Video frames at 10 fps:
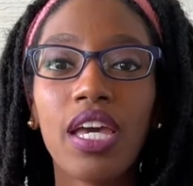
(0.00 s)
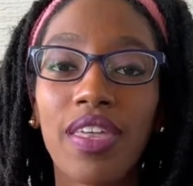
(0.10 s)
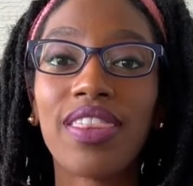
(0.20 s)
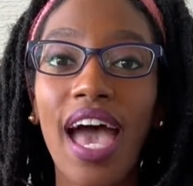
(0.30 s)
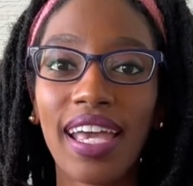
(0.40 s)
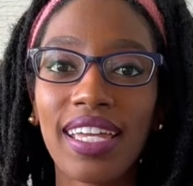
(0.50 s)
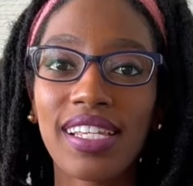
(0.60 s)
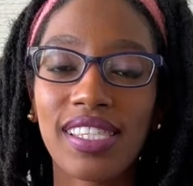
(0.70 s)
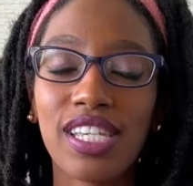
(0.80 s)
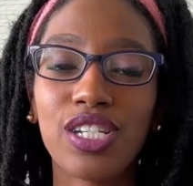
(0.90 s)
that can
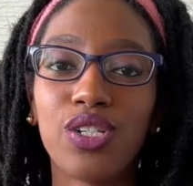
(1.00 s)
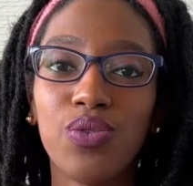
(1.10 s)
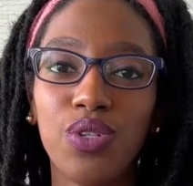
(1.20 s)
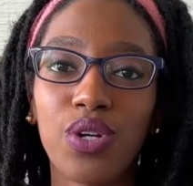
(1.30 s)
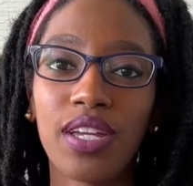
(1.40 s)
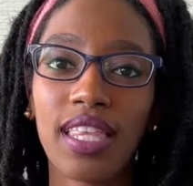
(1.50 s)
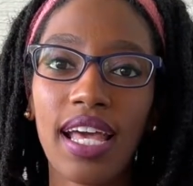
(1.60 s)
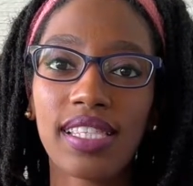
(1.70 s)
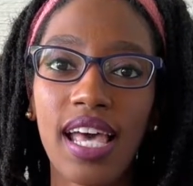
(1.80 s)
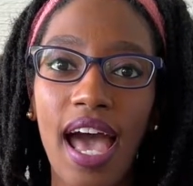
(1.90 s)
assist you during
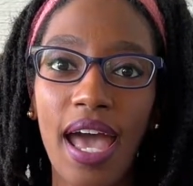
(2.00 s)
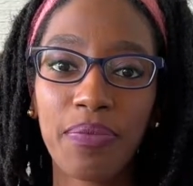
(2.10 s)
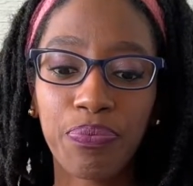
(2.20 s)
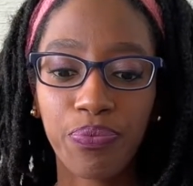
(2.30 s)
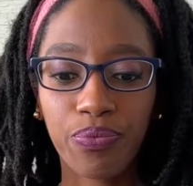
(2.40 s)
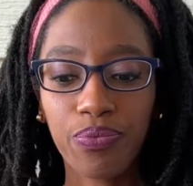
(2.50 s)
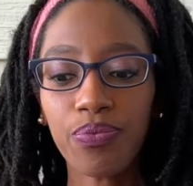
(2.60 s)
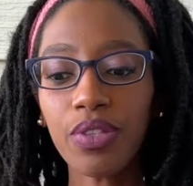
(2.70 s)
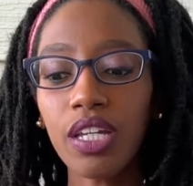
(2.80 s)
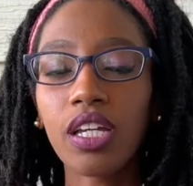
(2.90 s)
that time.
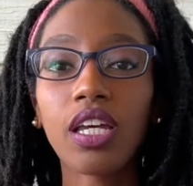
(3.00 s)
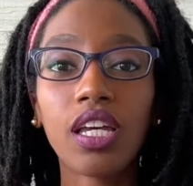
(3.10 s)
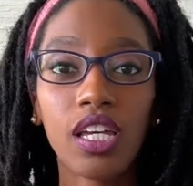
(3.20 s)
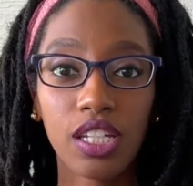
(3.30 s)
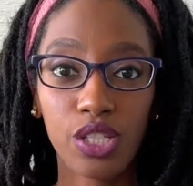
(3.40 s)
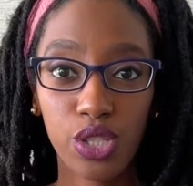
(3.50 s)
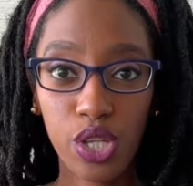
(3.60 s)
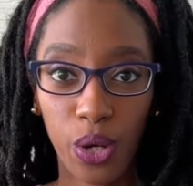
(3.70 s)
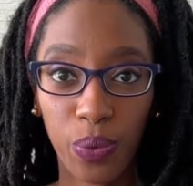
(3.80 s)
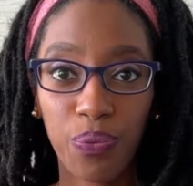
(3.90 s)

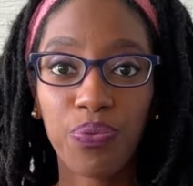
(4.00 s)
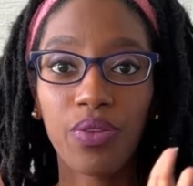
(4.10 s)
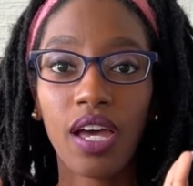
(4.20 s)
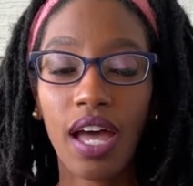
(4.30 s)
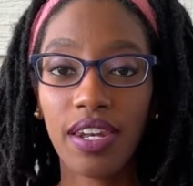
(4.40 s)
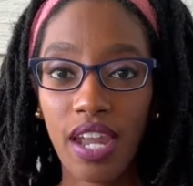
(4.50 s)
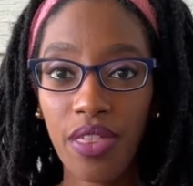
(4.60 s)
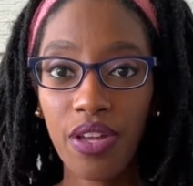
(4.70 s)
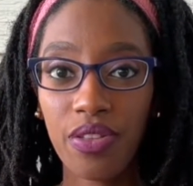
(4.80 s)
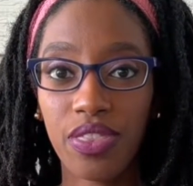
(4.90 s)
So
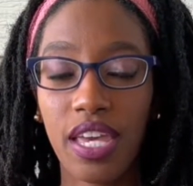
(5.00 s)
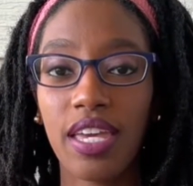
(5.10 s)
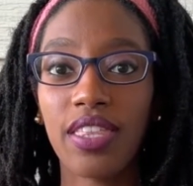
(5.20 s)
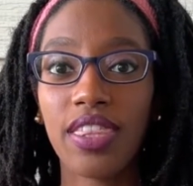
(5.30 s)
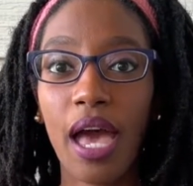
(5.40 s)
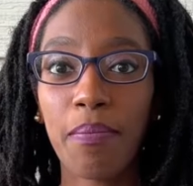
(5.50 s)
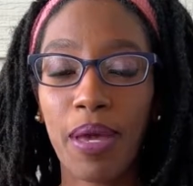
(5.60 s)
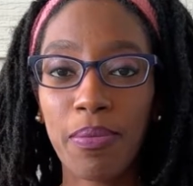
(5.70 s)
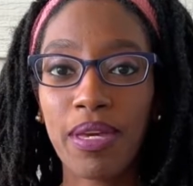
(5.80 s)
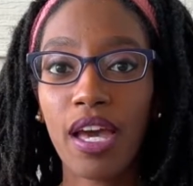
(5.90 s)
another thing that
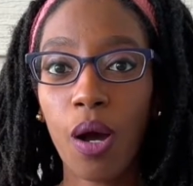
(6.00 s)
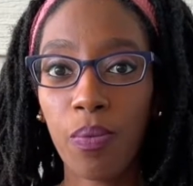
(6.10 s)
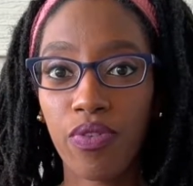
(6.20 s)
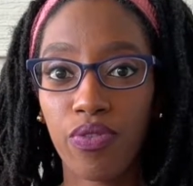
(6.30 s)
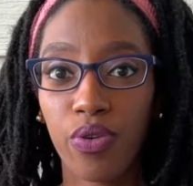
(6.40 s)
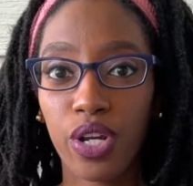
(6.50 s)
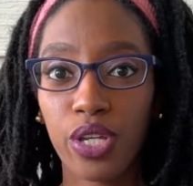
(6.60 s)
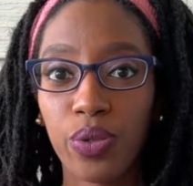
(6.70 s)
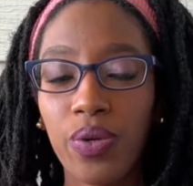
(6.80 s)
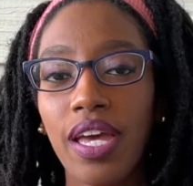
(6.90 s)
may be helpful for
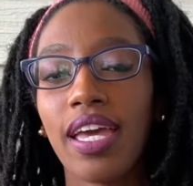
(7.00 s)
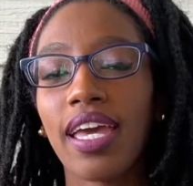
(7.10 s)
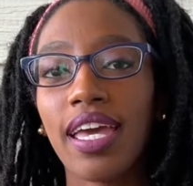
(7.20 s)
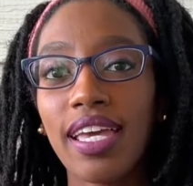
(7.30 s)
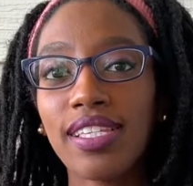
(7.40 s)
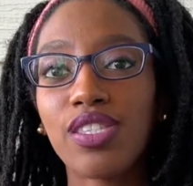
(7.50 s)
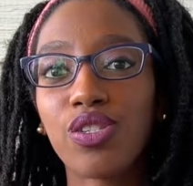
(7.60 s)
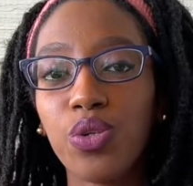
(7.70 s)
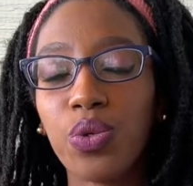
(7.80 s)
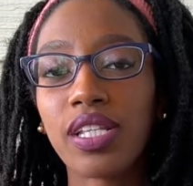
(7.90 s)
you is
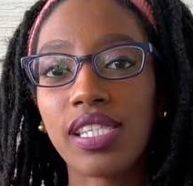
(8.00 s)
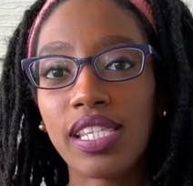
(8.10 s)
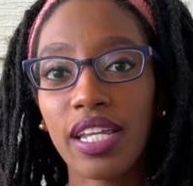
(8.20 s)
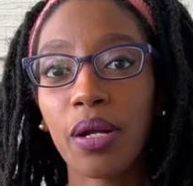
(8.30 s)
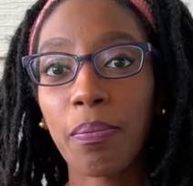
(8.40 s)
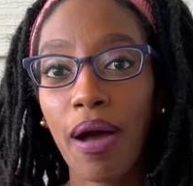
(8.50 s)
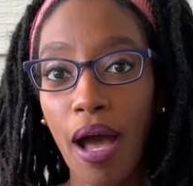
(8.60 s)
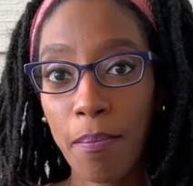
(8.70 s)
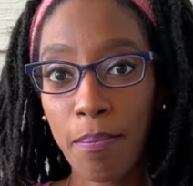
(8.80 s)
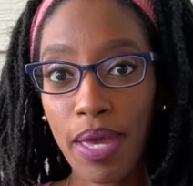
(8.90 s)
to consider
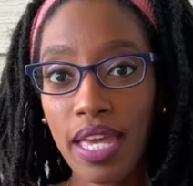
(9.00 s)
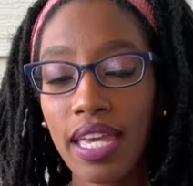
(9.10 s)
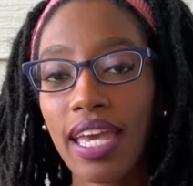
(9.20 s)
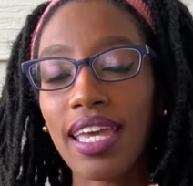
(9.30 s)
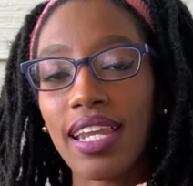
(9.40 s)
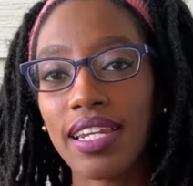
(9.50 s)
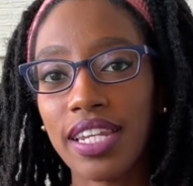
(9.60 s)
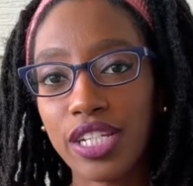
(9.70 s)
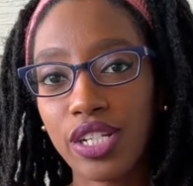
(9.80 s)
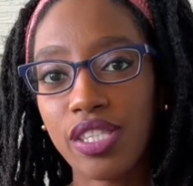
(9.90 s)
pumping in
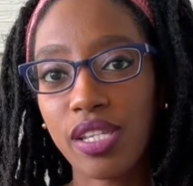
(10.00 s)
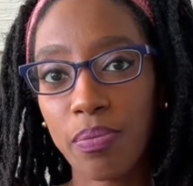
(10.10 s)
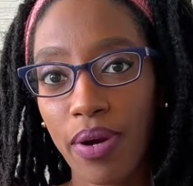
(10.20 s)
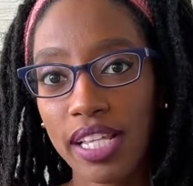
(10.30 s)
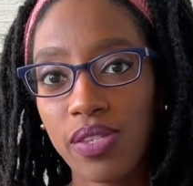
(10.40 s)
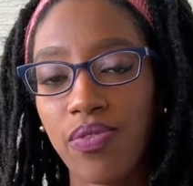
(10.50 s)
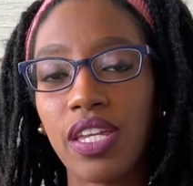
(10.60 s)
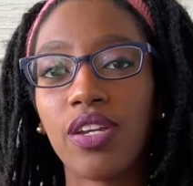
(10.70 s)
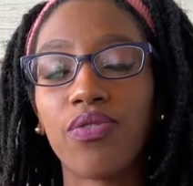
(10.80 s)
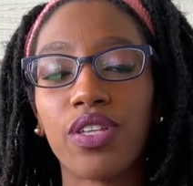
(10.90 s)
addition to
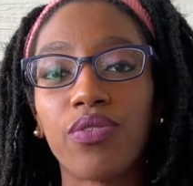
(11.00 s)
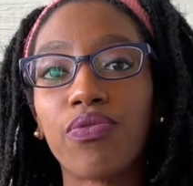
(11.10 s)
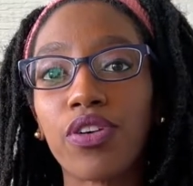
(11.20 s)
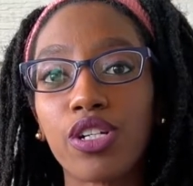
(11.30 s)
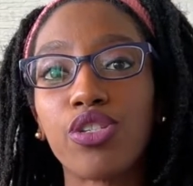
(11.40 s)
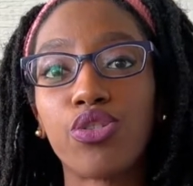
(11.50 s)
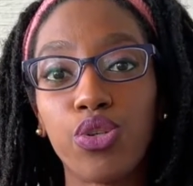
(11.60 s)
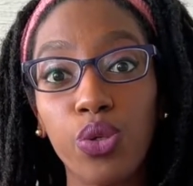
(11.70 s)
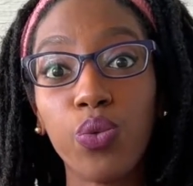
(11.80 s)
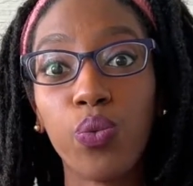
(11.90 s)
breastfeeding for the first
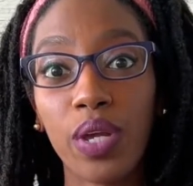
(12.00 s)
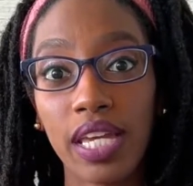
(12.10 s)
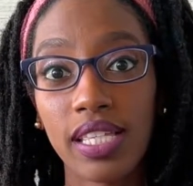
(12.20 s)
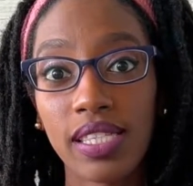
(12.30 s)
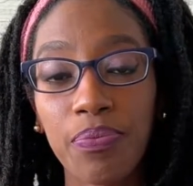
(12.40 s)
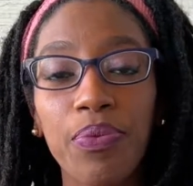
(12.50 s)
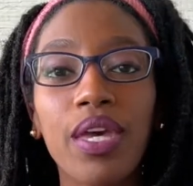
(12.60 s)
2 weeks.